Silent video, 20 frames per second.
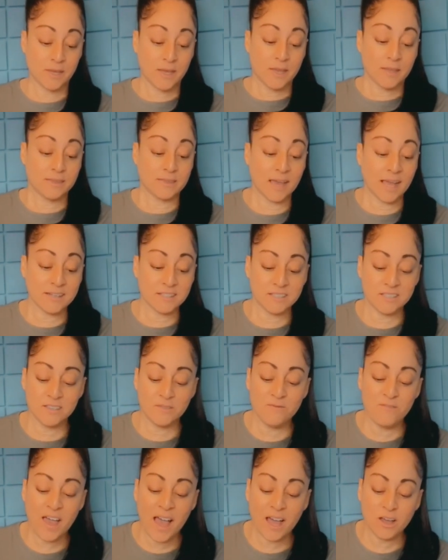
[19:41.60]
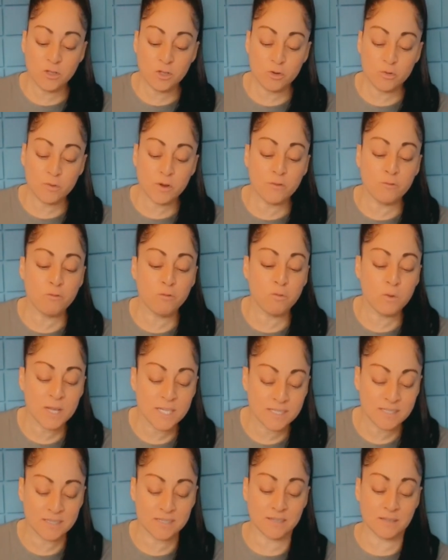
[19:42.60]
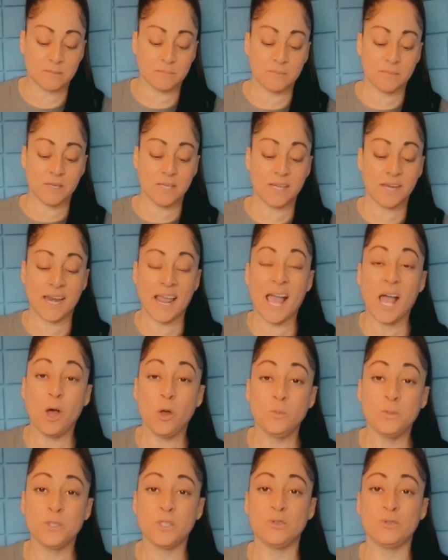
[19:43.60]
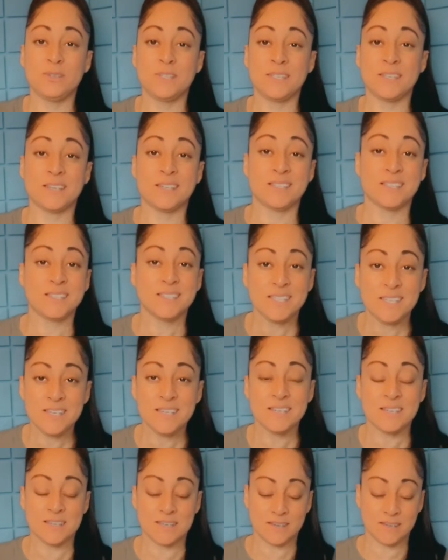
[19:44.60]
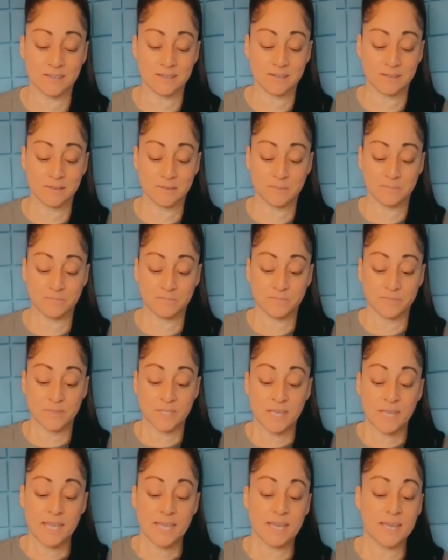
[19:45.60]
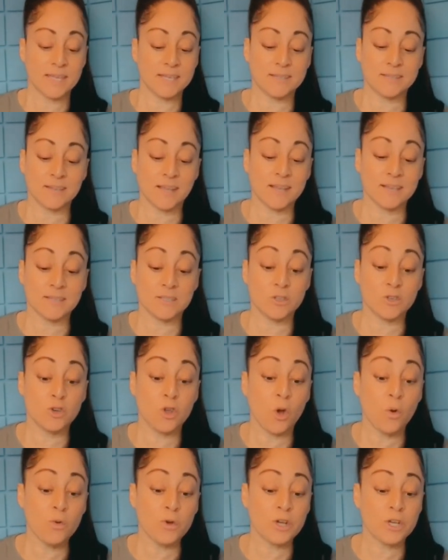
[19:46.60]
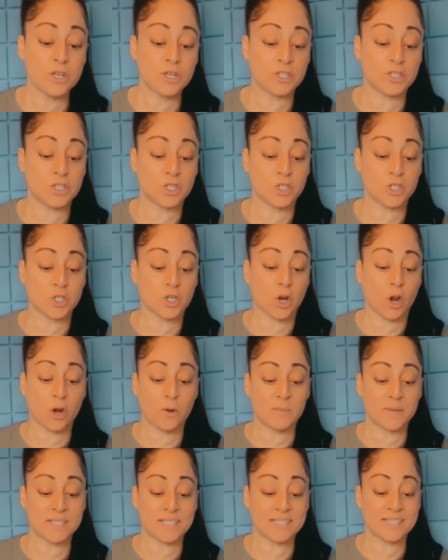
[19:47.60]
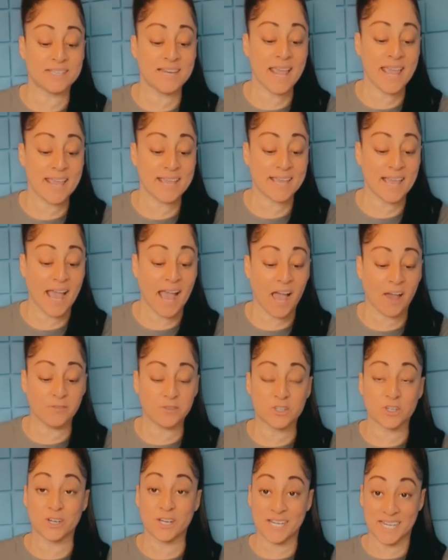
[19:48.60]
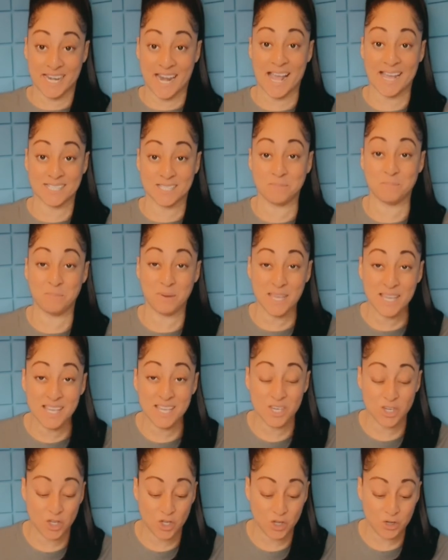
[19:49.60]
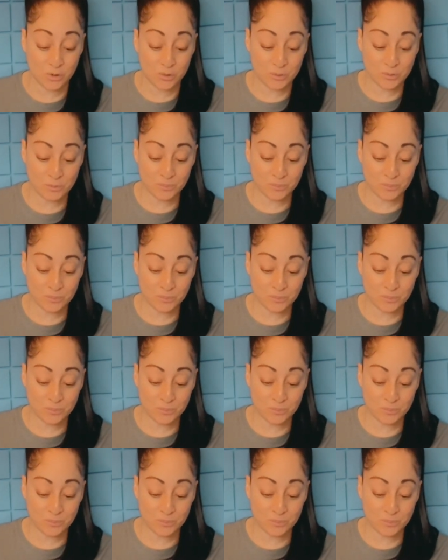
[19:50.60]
That's the value of wisdom. It helps you succeed. It does no good to charm a snake after it has bitten you.